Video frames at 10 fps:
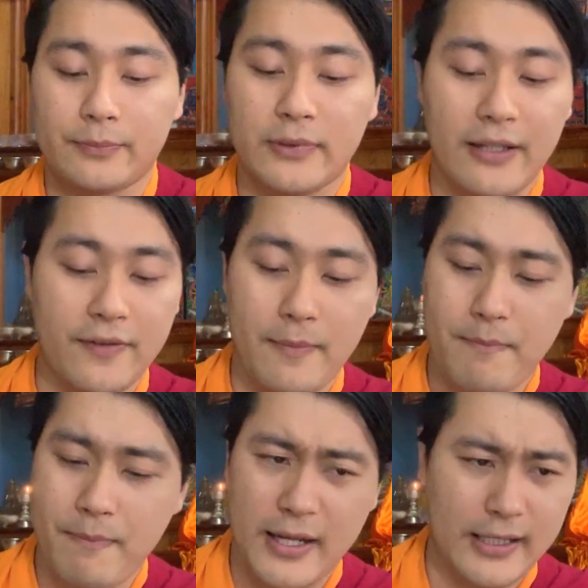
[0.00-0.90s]
lived
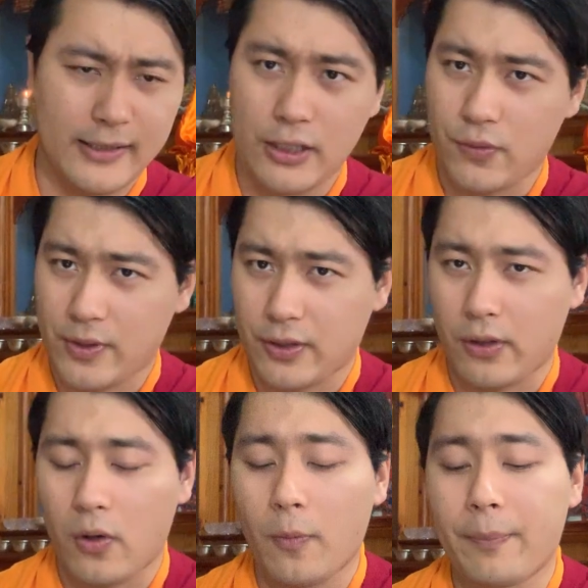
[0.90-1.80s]
many centuries
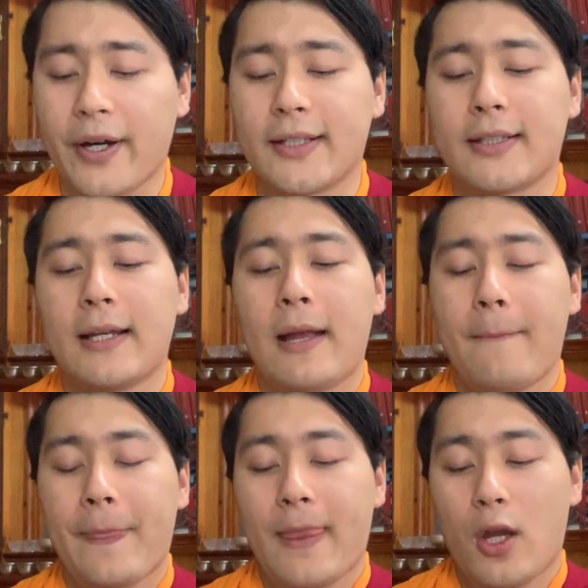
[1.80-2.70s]
ago, but
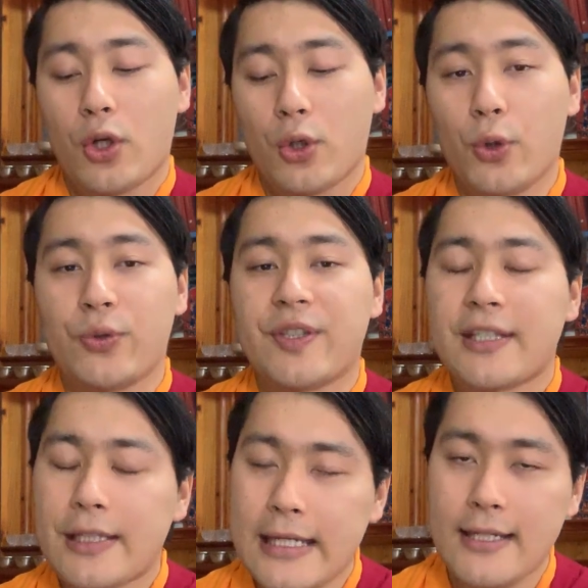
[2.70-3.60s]
whose
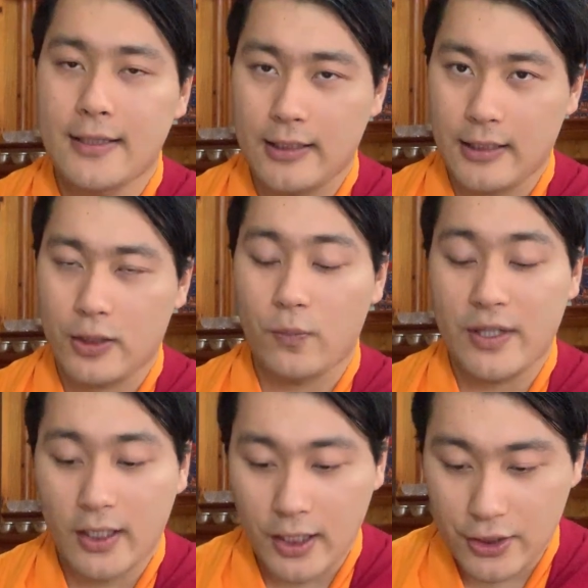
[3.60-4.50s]
teachings we
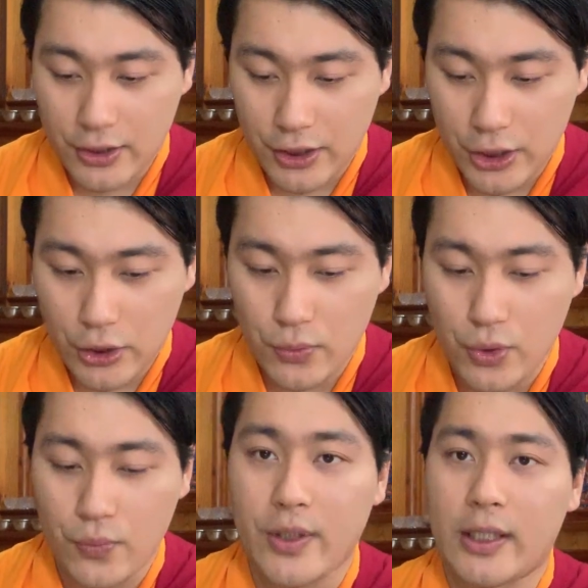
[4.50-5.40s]
continue
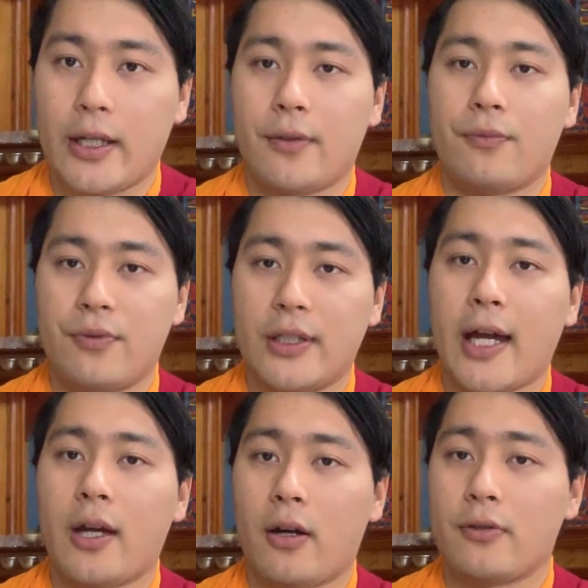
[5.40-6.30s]
to
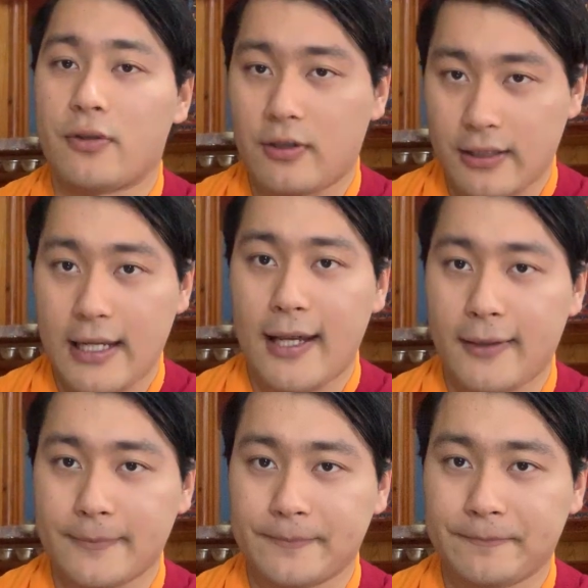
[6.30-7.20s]
rely on today.